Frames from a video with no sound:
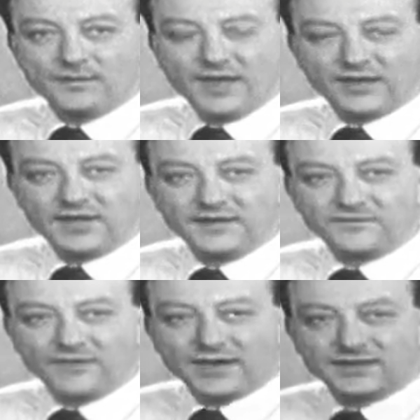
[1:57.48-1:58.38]
to magnetic
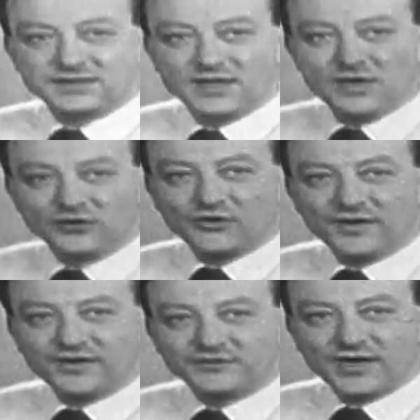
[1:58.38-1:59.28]
flux
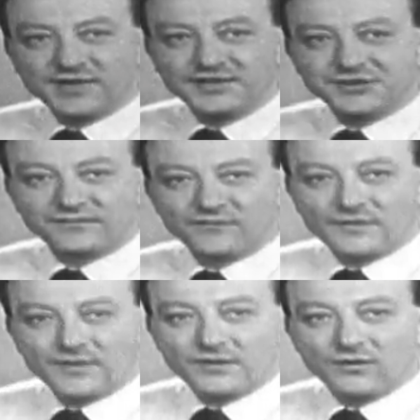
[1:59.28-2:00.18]
during the transition
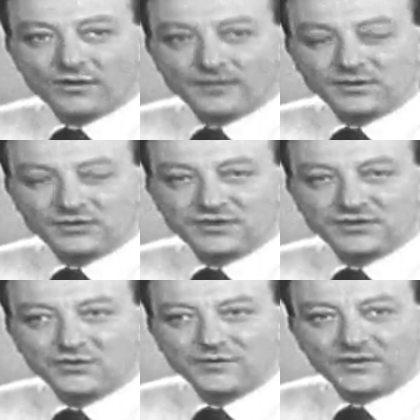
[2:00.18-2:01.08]
from the normal to the
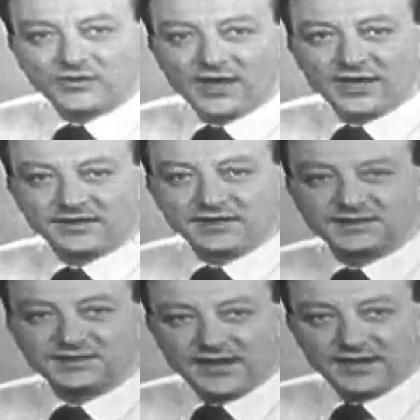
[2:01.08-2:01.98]
superconducting
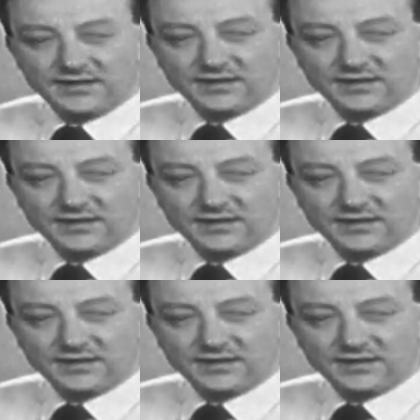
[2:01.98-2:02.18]
state.